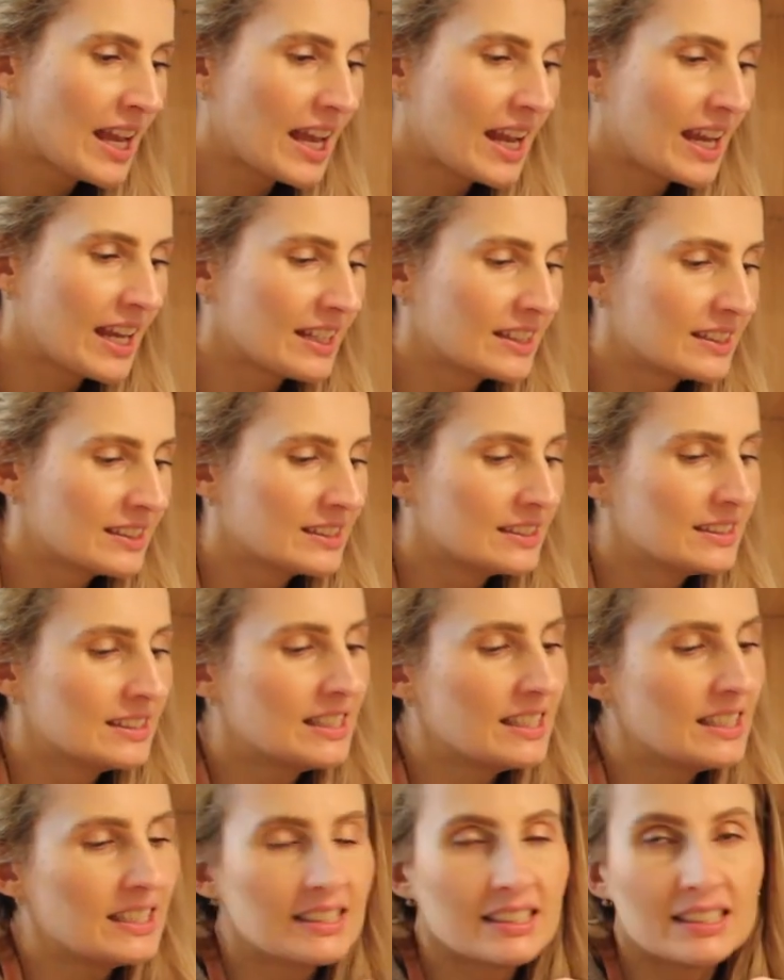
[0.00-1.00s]
And
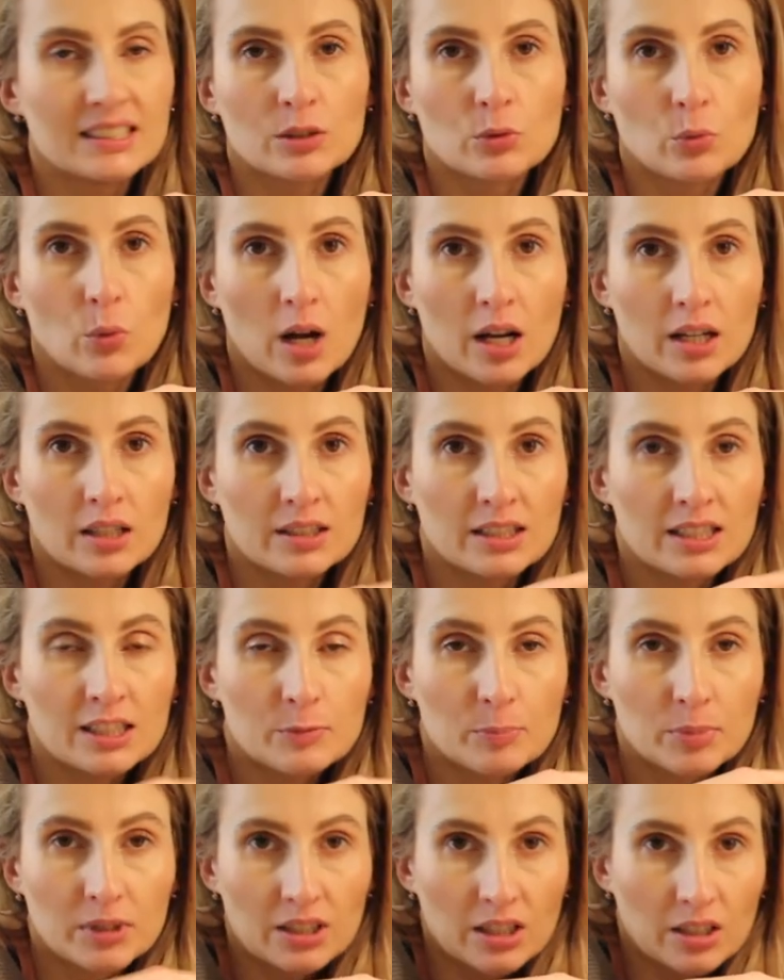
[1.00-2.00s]
this one,
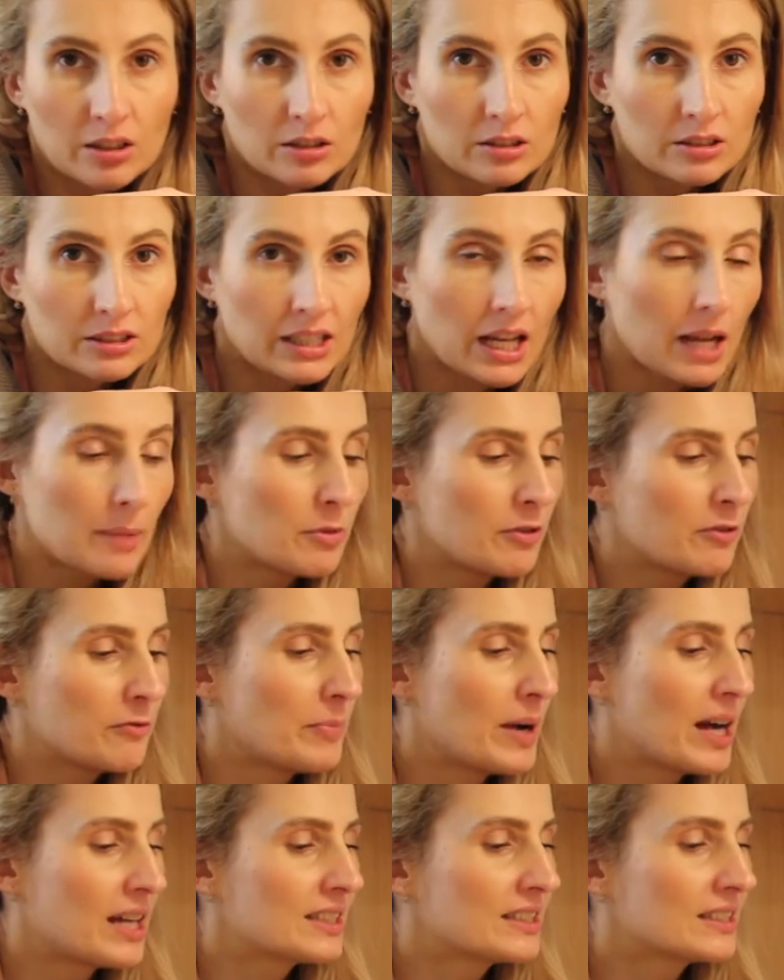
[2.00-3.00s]
this particular type of
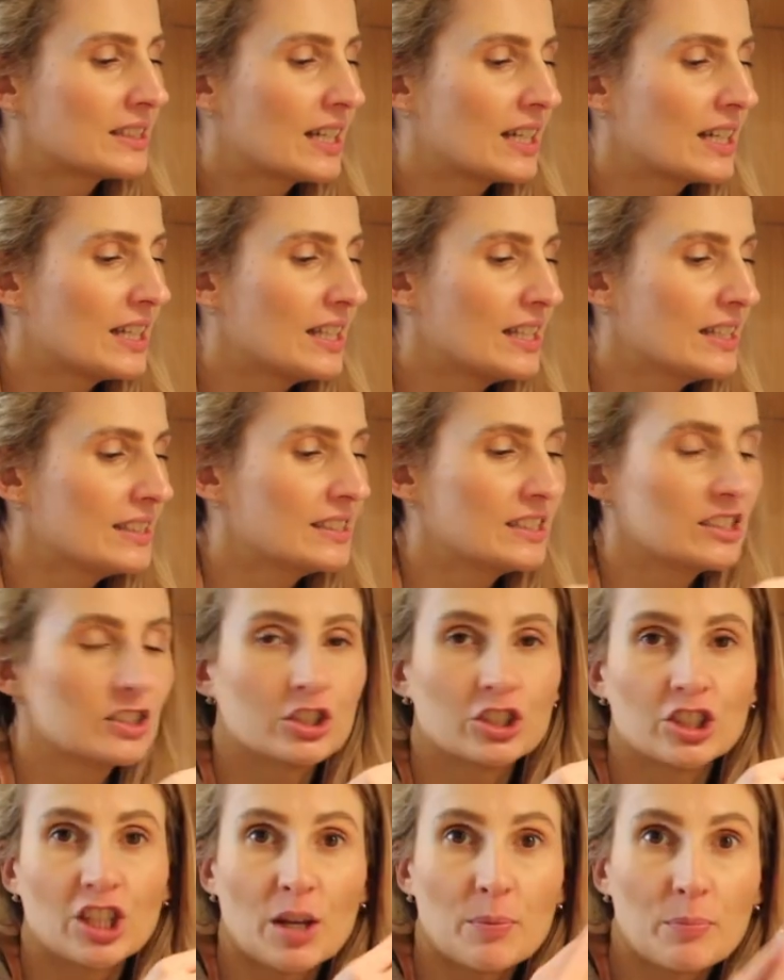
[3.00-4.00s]
pasta is in the
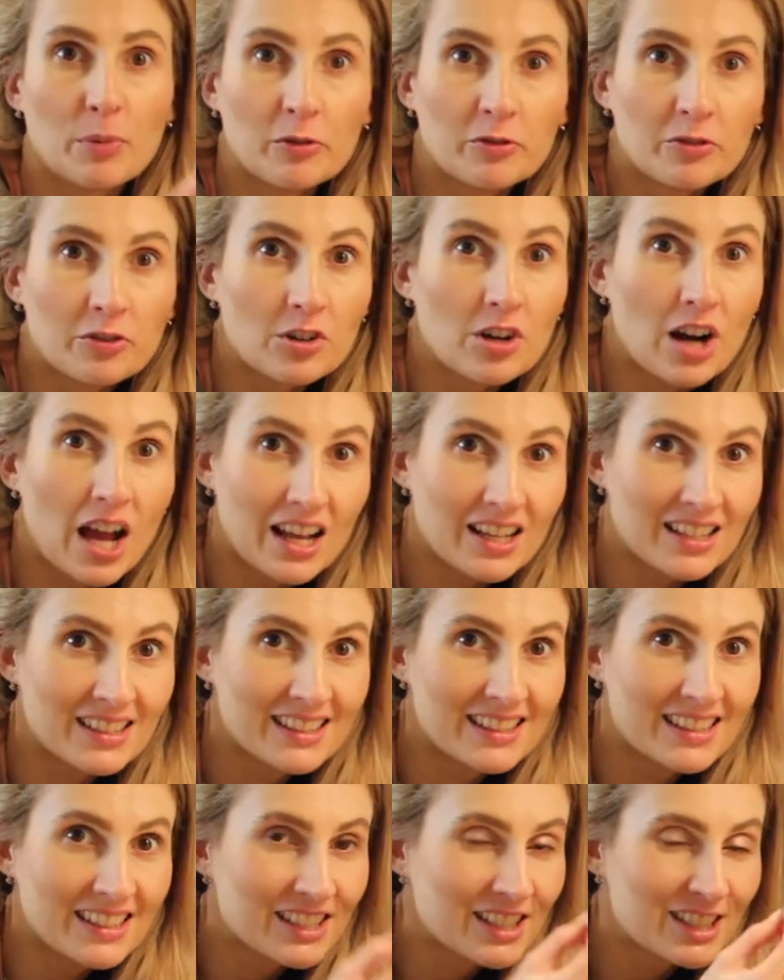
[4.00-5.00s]
shape of
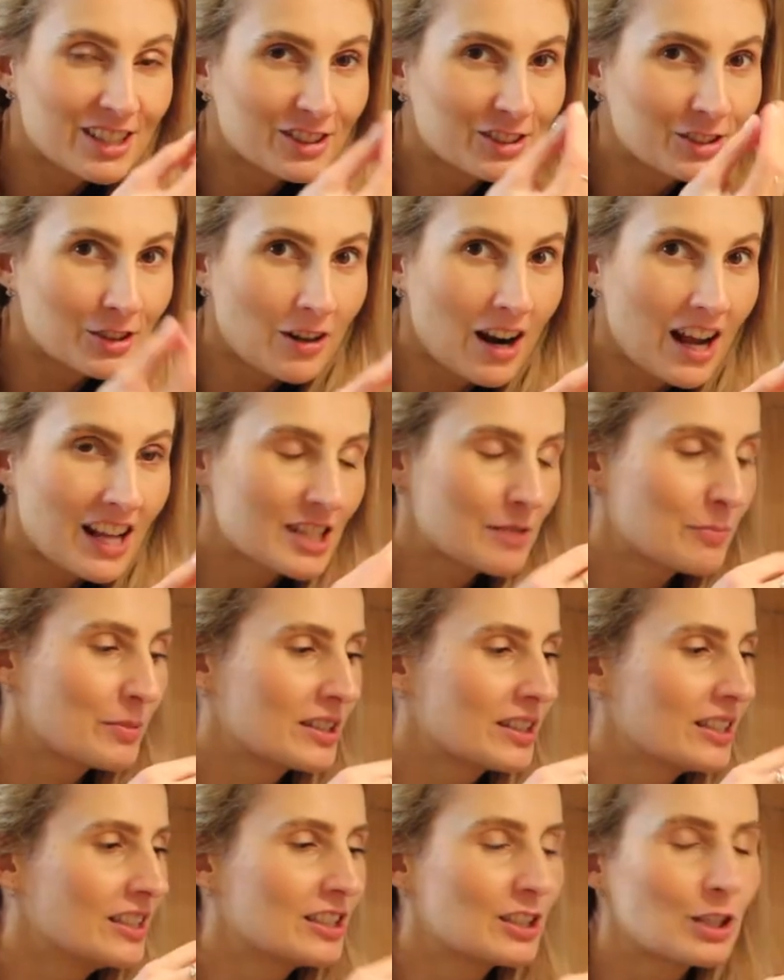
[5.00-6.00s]
rice. It's not rice,
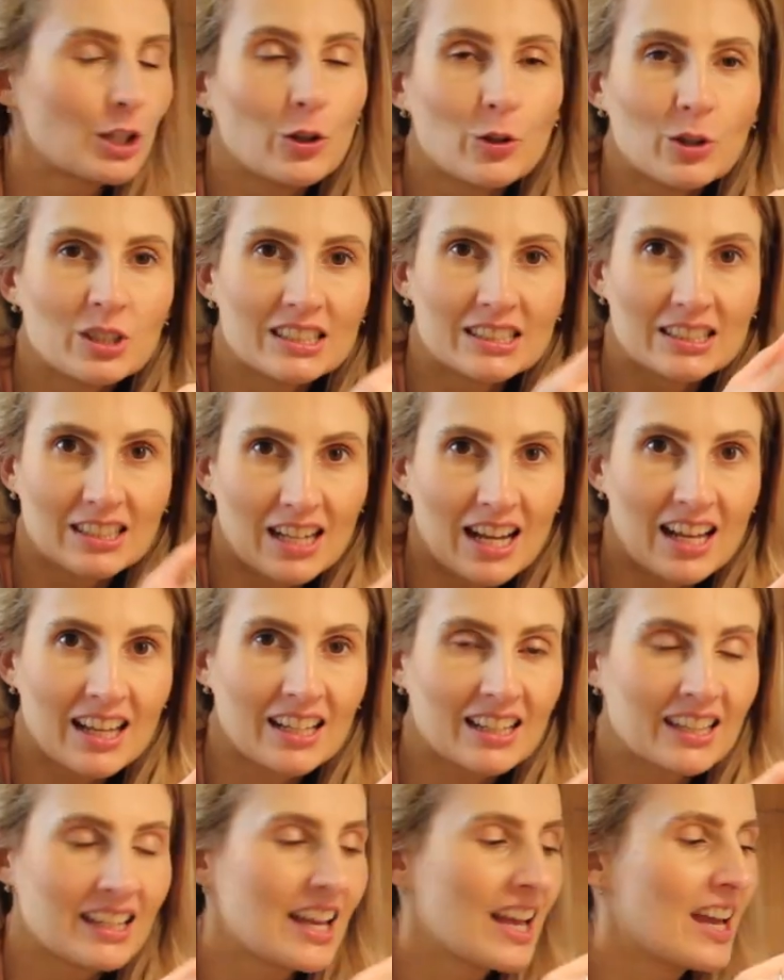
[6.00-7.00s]
but it looks
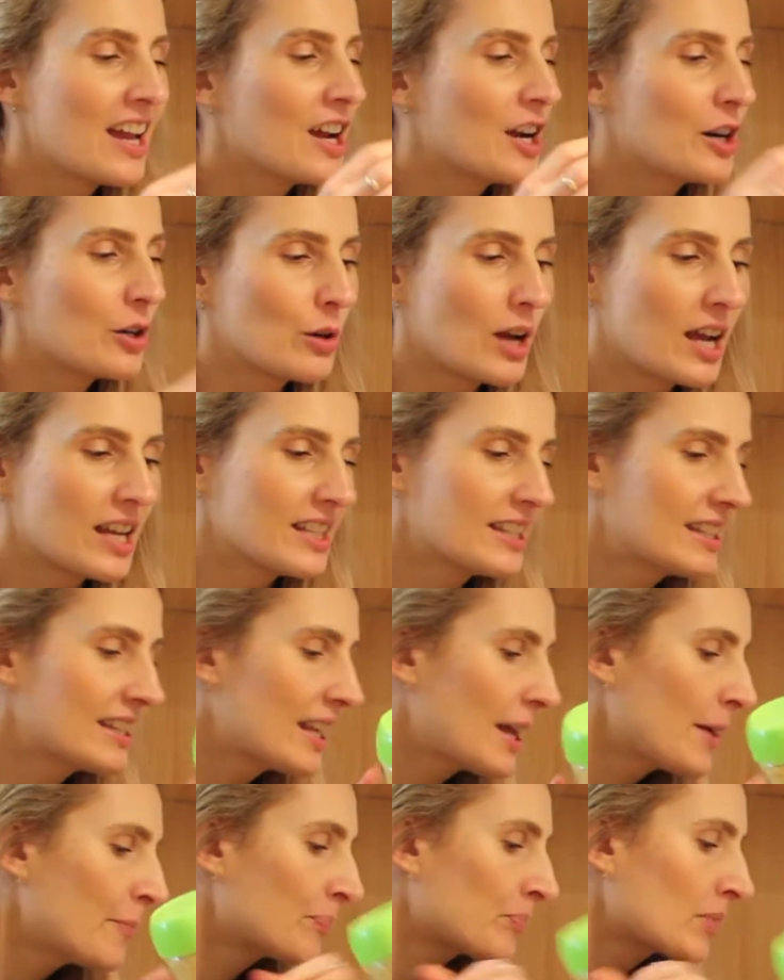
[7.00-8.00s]
like
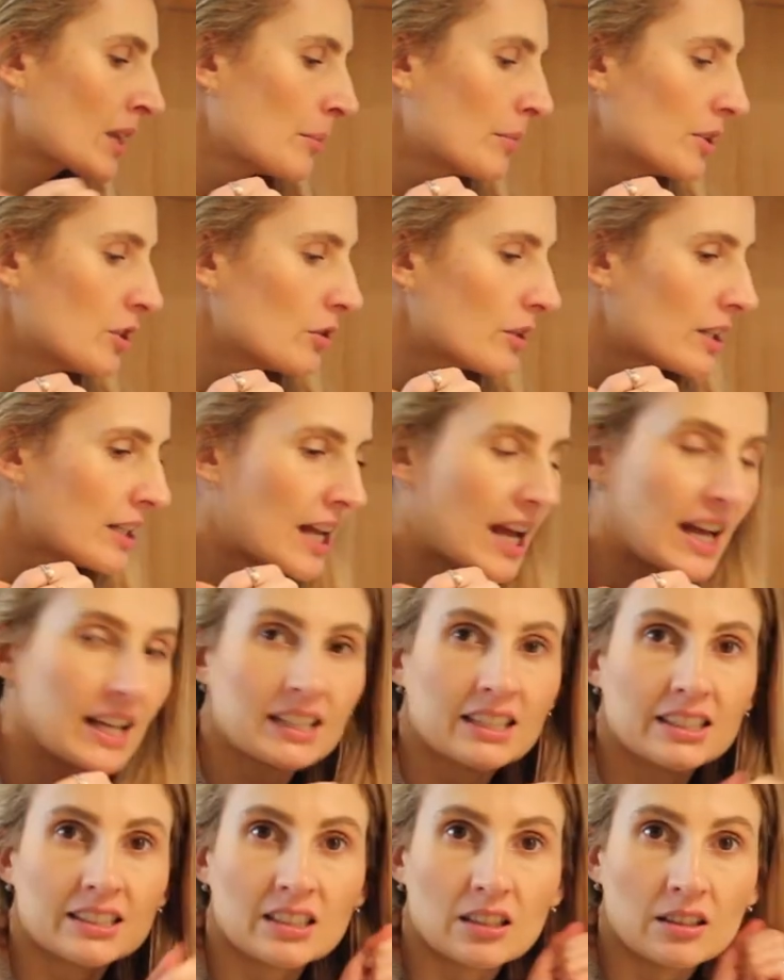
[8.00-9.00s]
rice. But you can
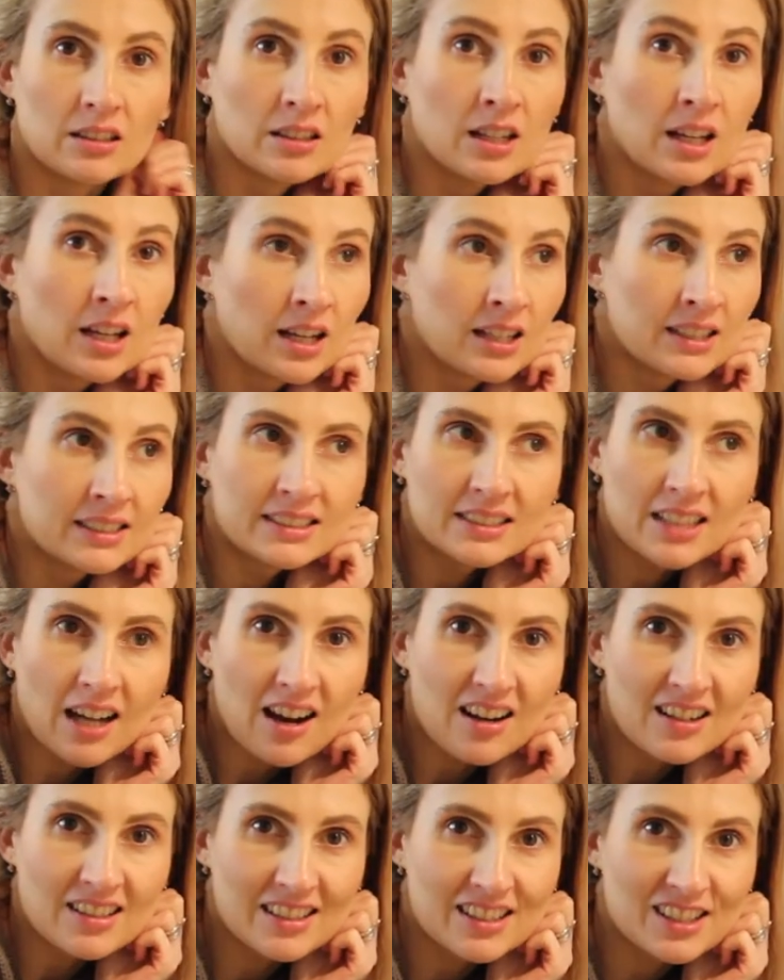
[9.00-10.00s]
add little
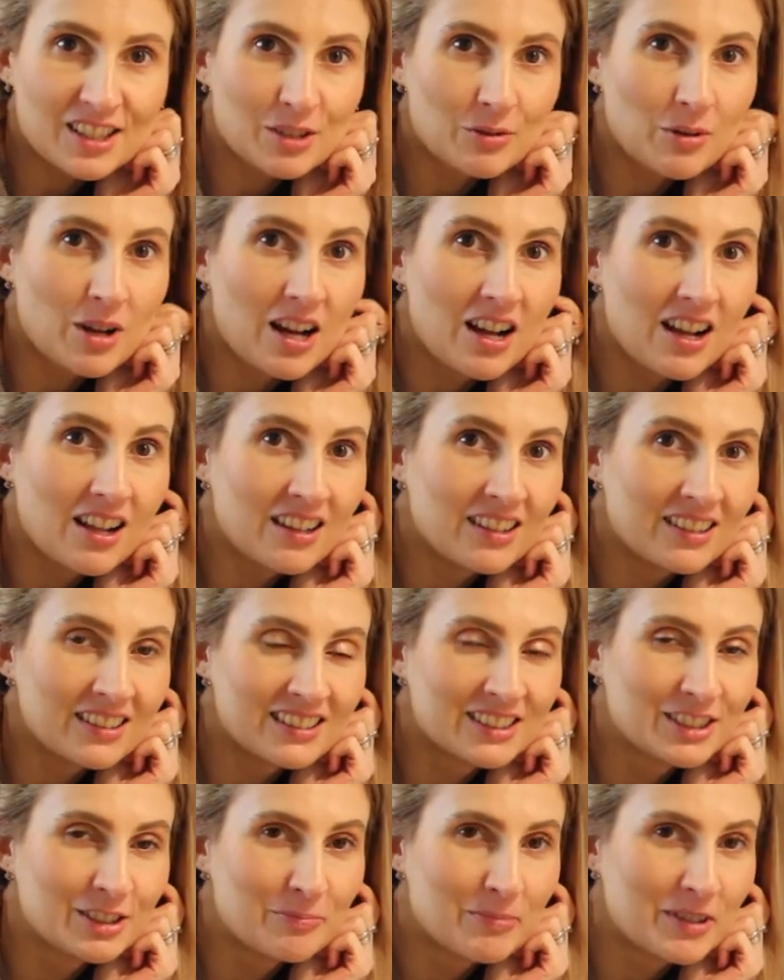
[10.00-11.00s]
stars as well,
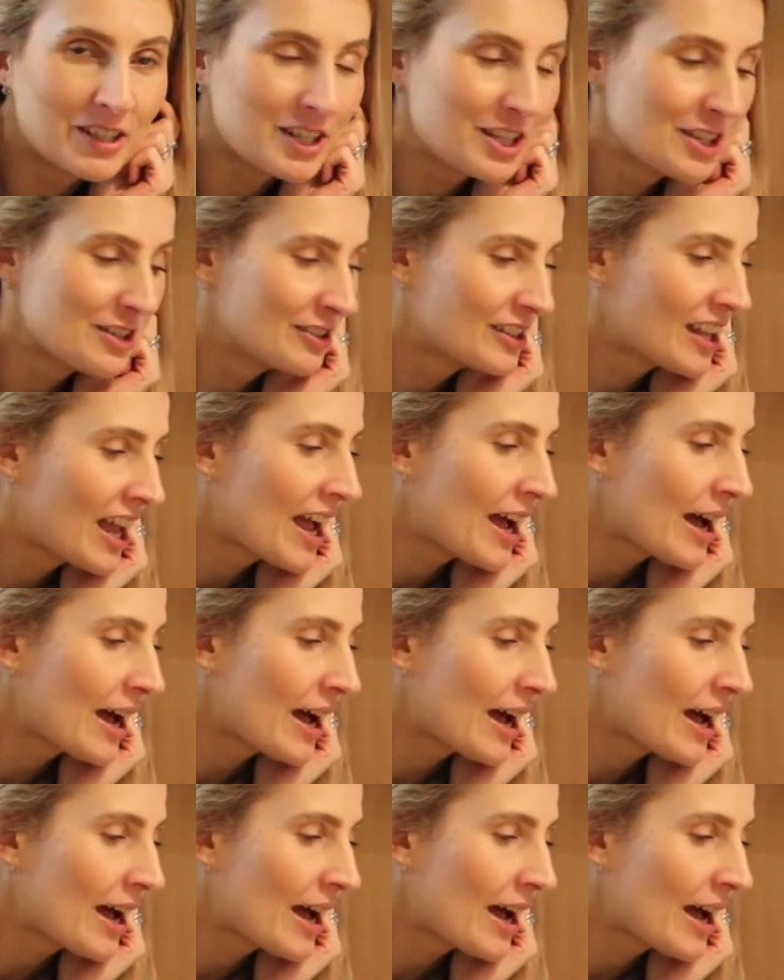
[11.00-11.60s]
super cute.